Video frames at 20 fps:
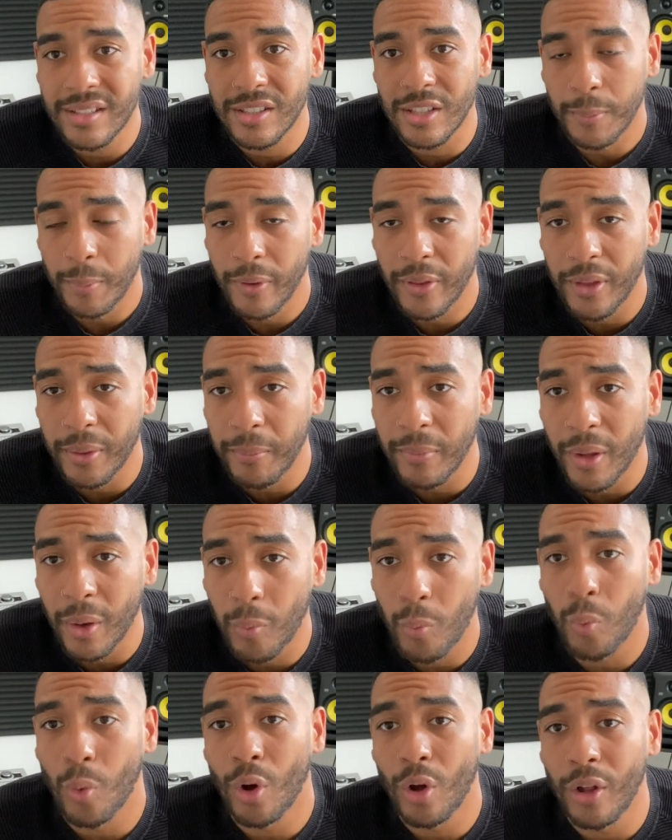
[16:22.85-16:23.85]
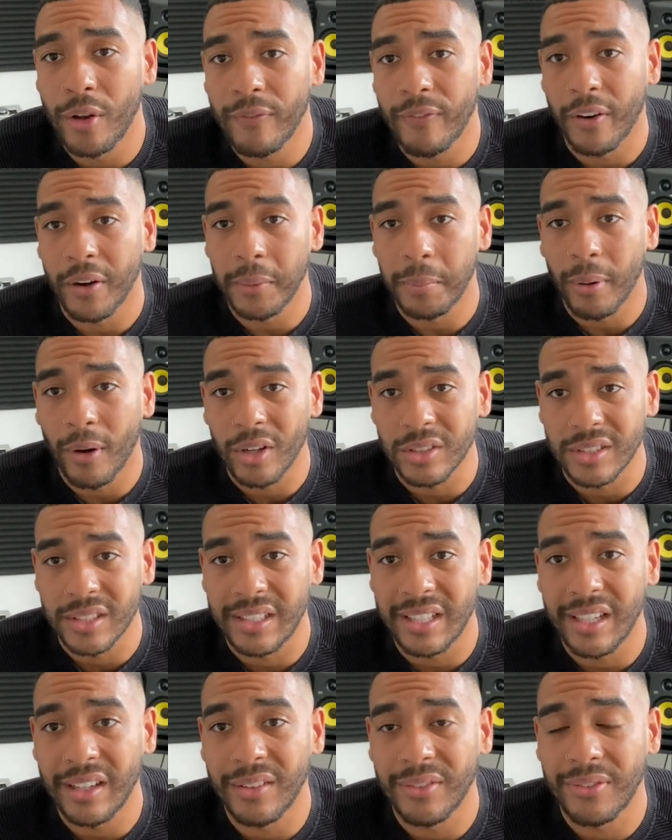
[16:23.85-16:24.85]
some of them that weren't very
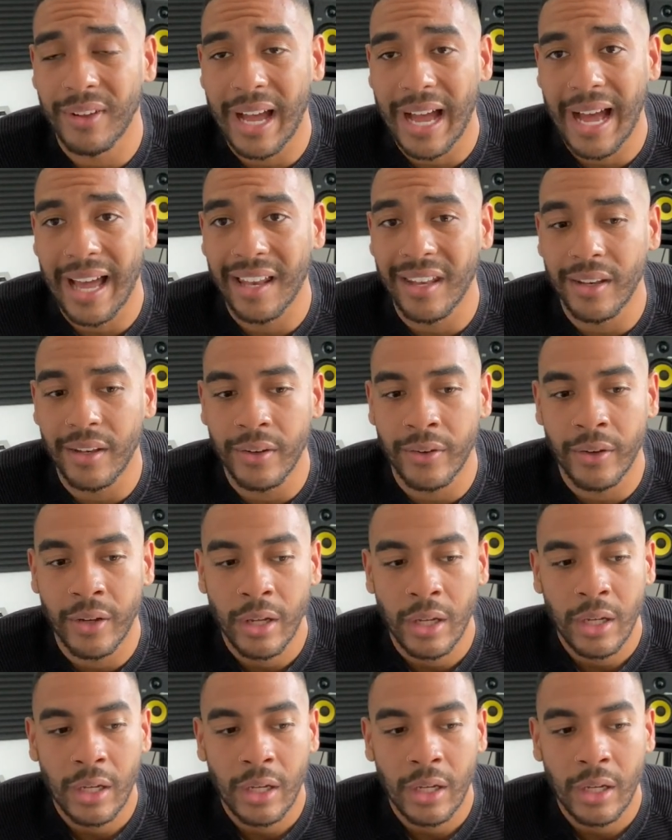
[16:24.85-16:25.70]
positive, and